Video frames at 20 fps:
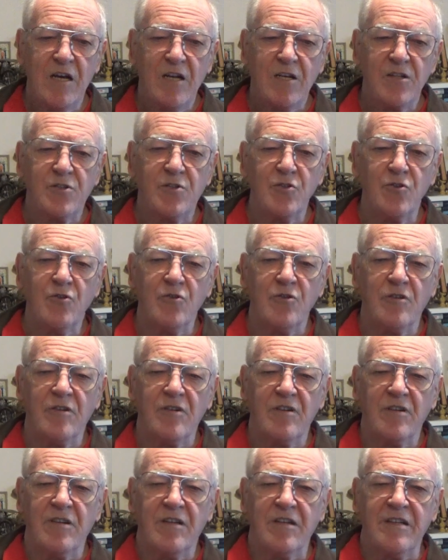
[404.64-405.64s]
So
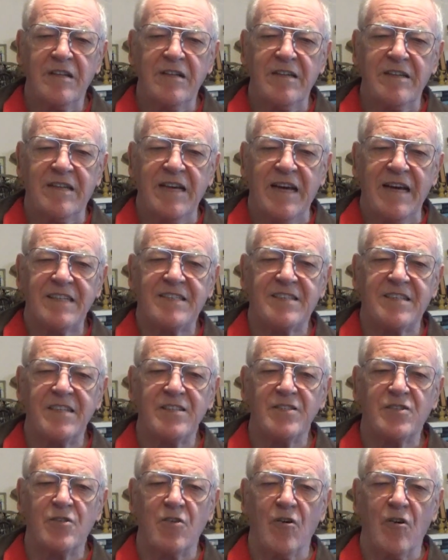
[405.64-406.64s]
the
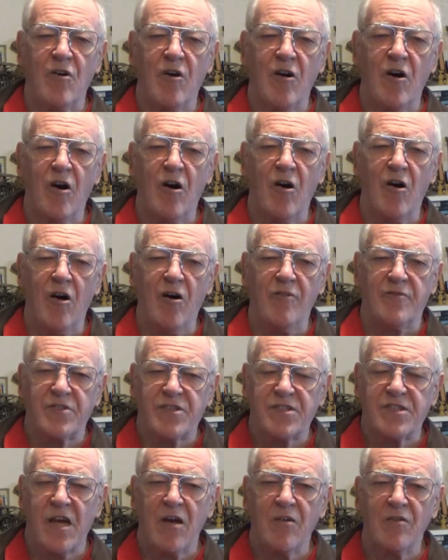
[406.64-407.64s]
essence of a
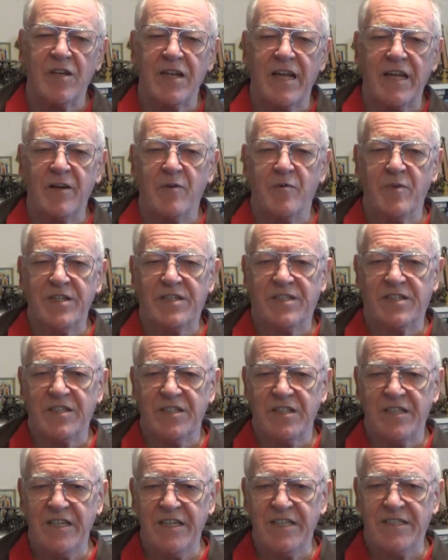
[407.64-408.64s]
sound language
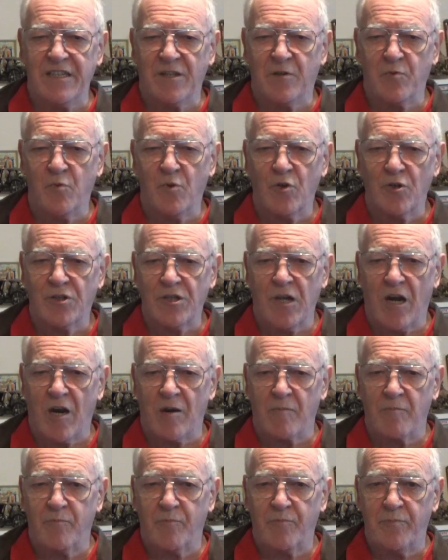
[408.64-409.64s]
is that words
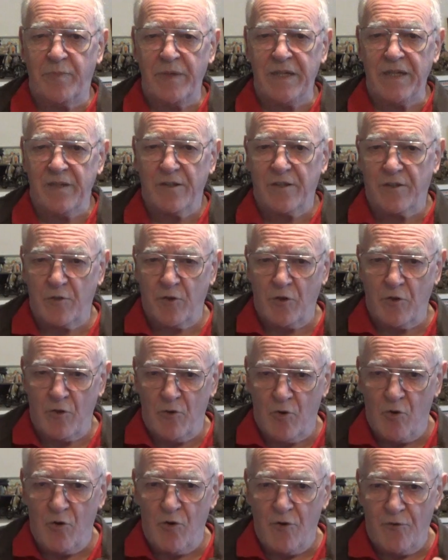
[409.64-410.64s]
are built
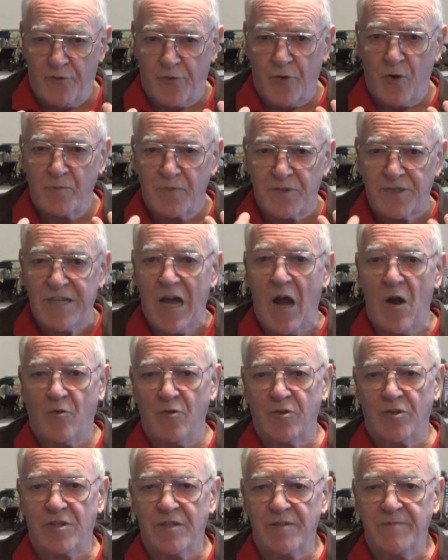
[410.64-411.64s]
from
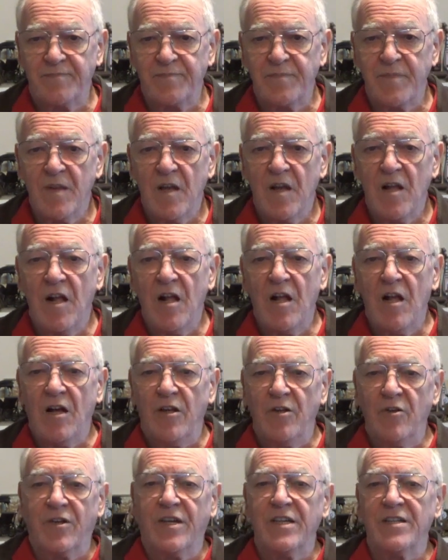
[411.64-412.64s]
sounds.
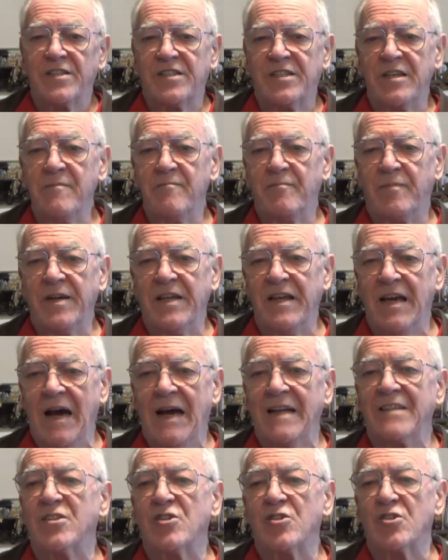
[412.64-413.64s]
You can simply
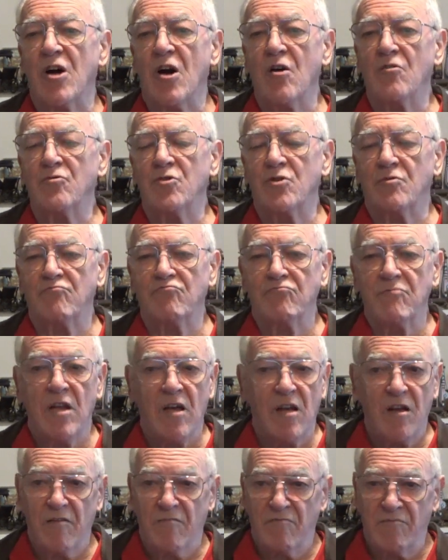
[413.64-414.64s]
add sounds,
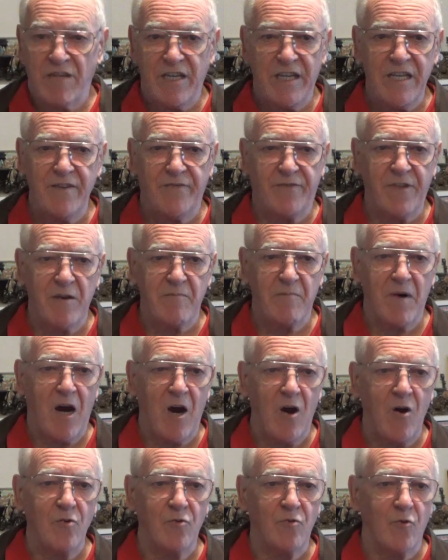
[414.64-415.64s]
leave them
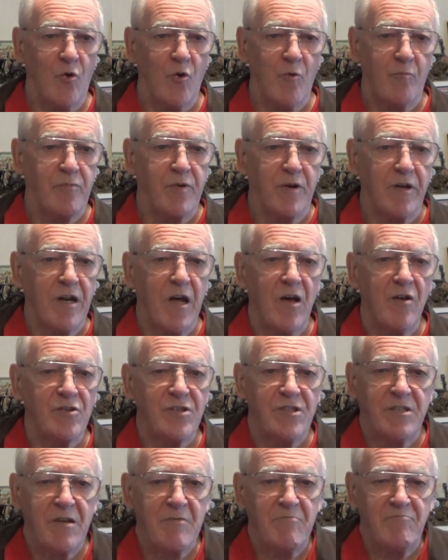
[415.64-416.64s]
out or
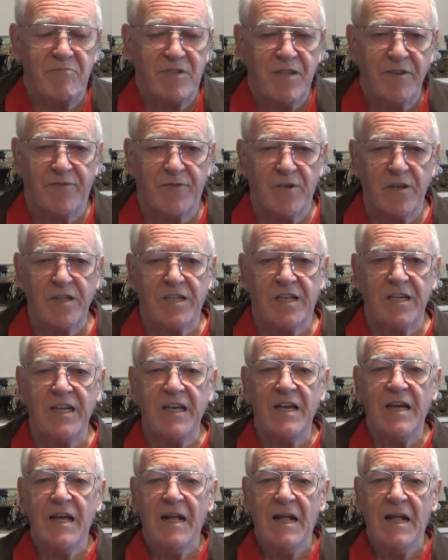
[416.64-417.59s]
pronounce them differently.